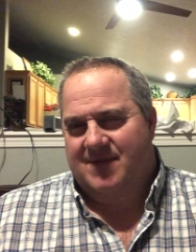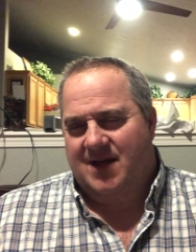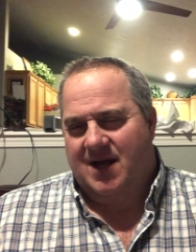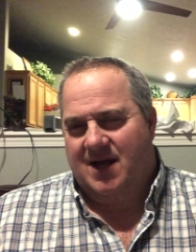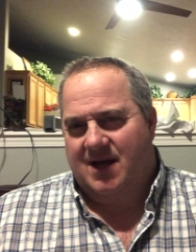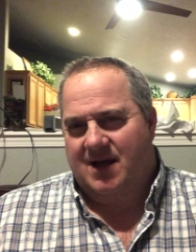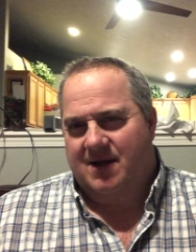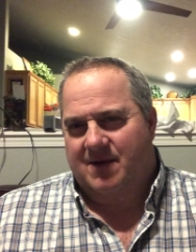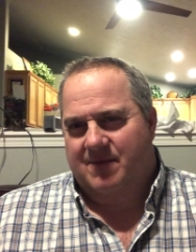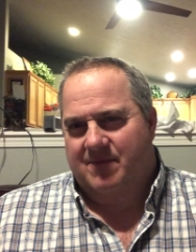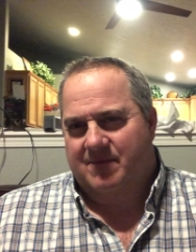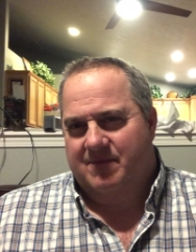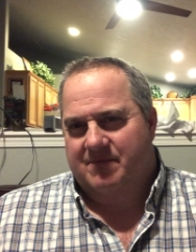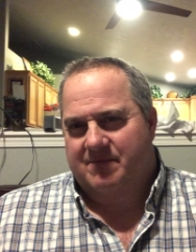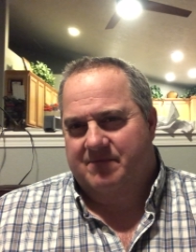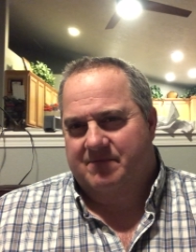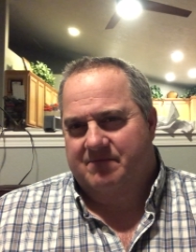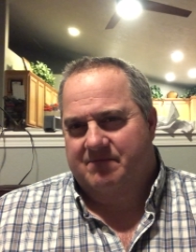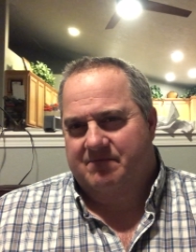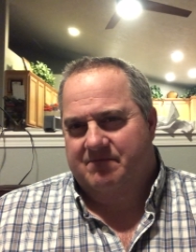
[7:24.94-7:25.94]
Um,
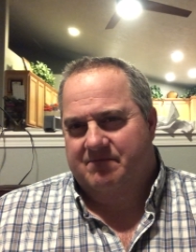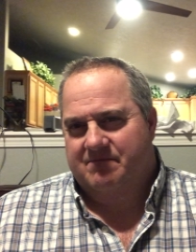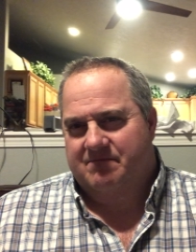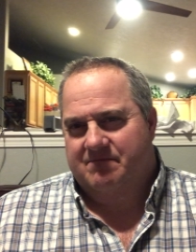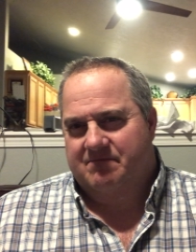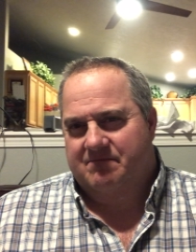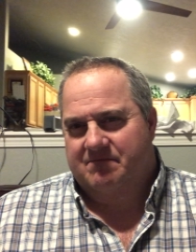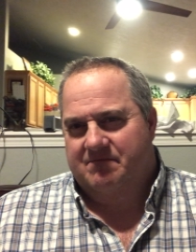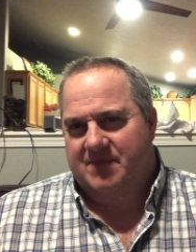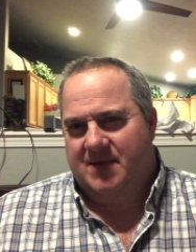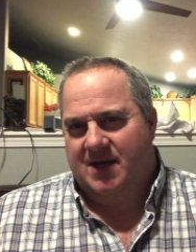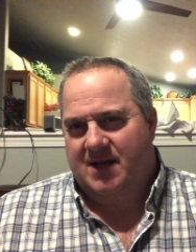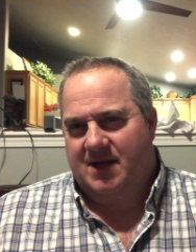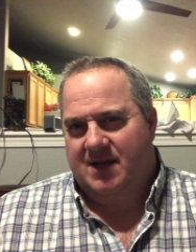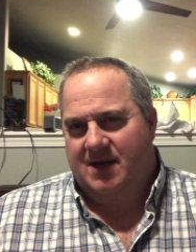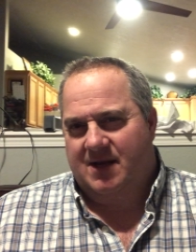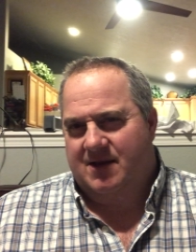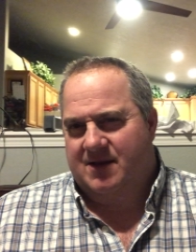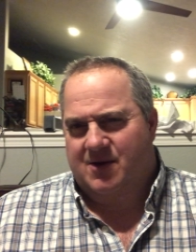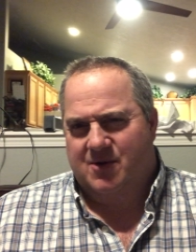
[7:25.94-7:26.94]

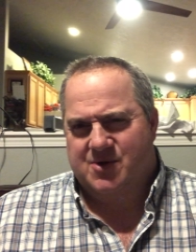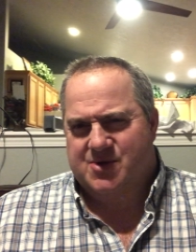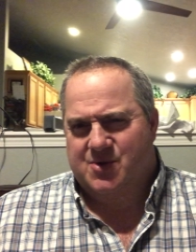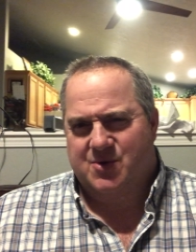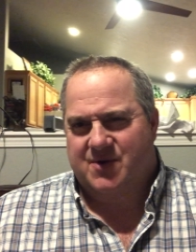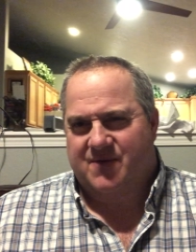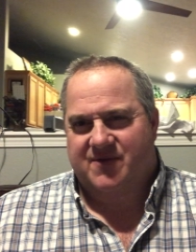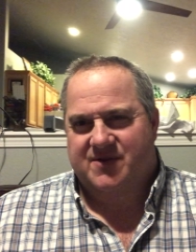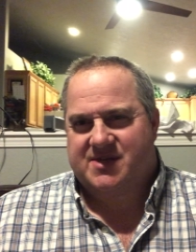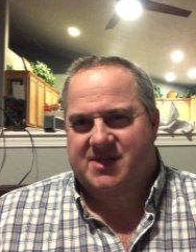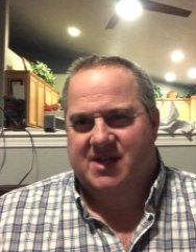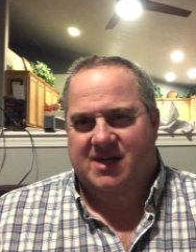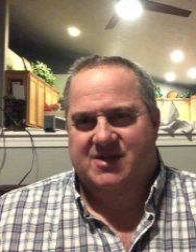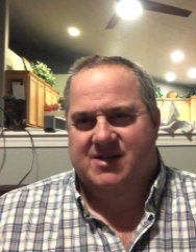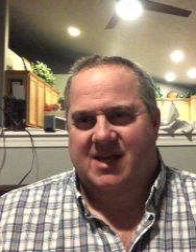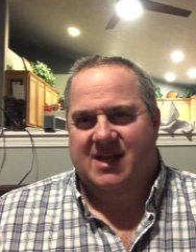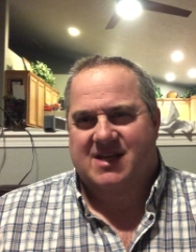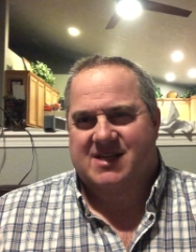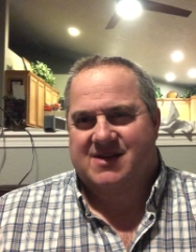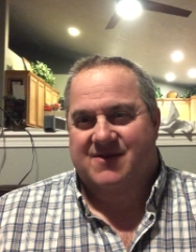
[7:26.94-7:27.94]
he, there was no such
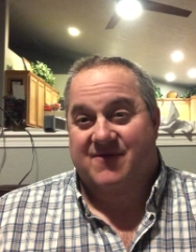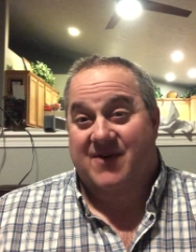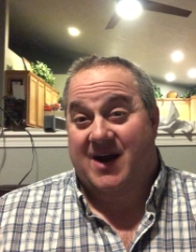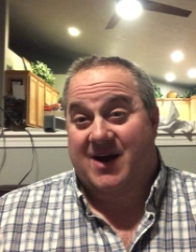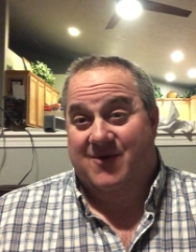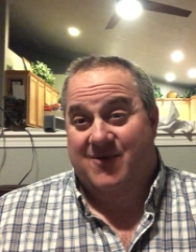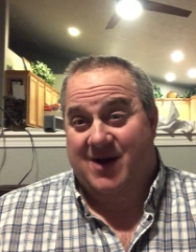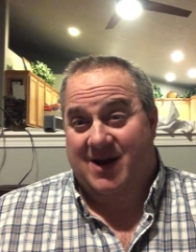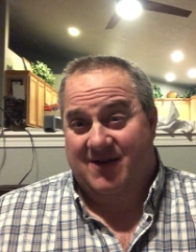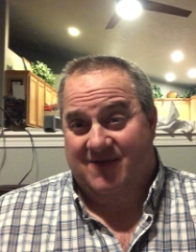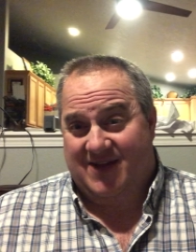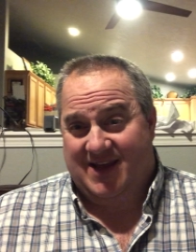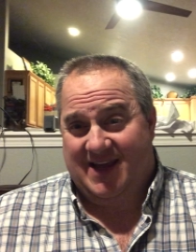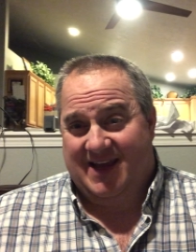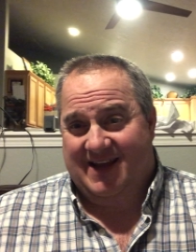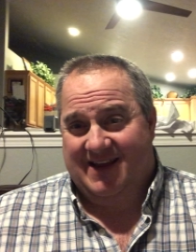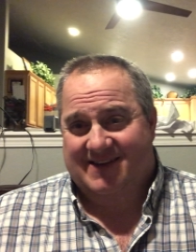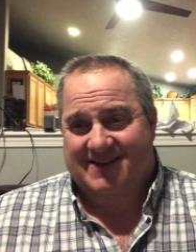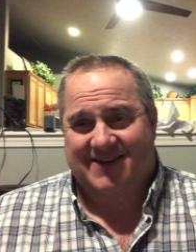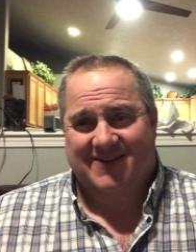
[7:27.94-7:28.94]
thing as divine right of
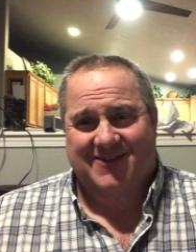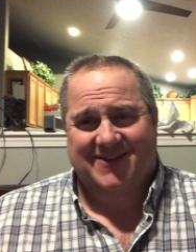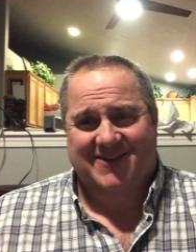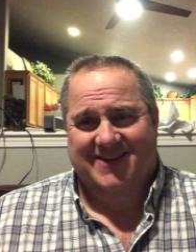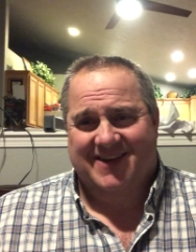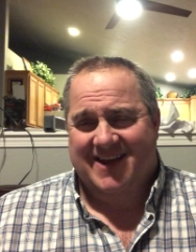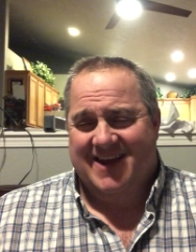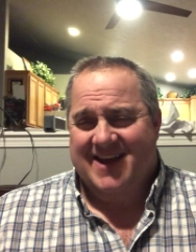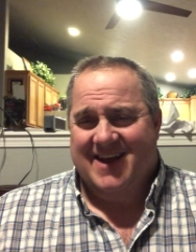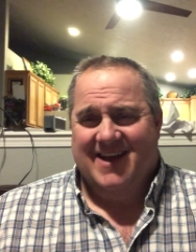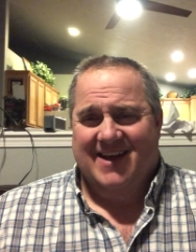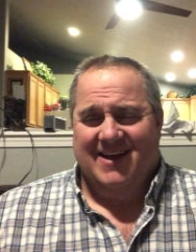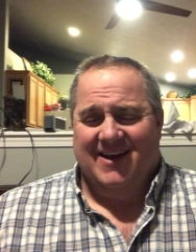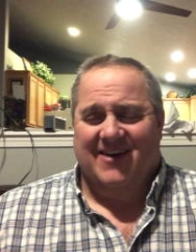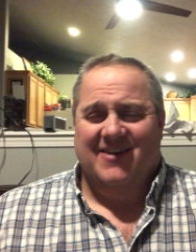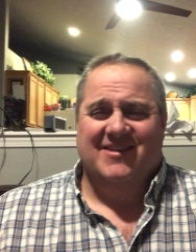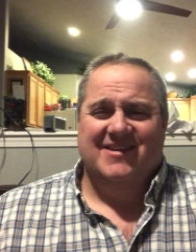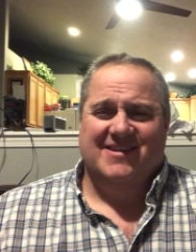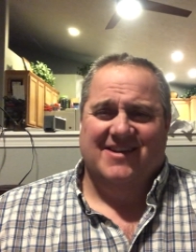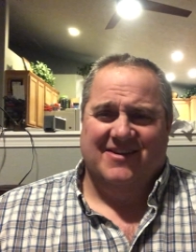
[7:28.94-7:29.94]
kings. There was
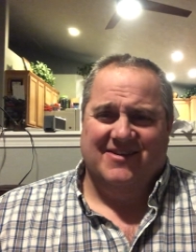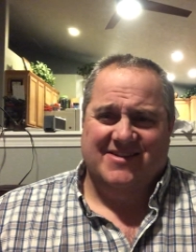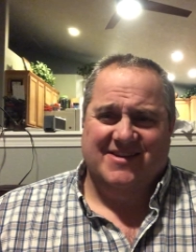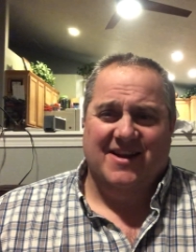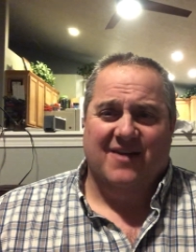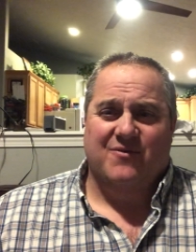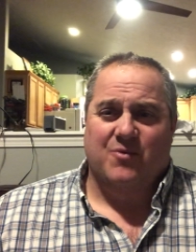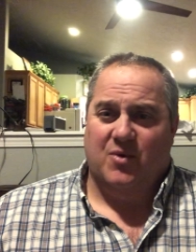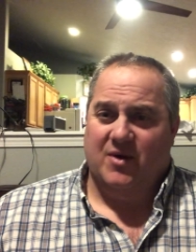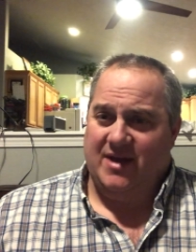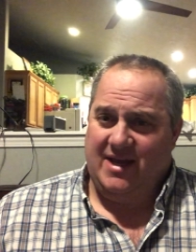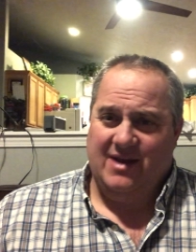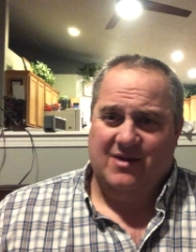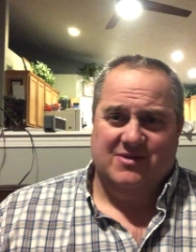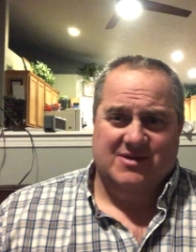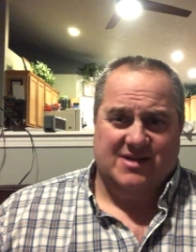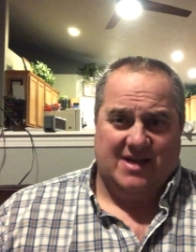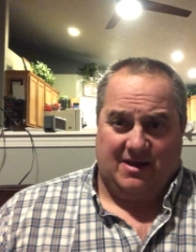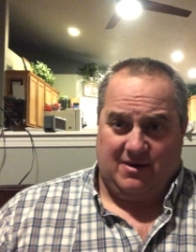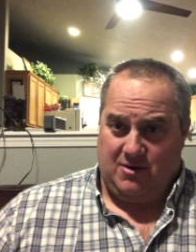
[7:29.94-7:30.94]
all this other stuff. Well, he
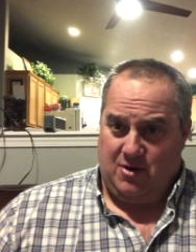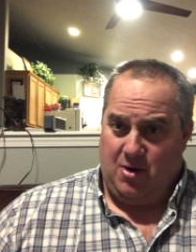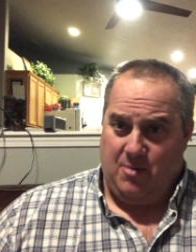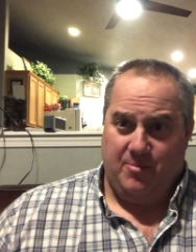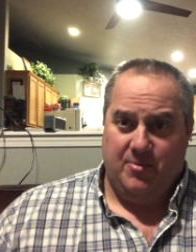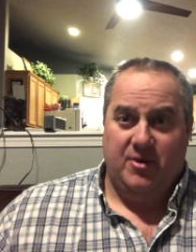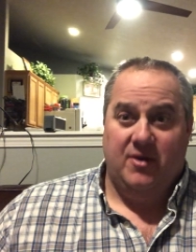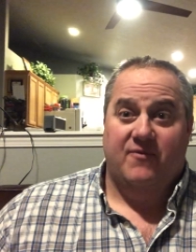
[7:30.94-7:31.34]
was like, nope.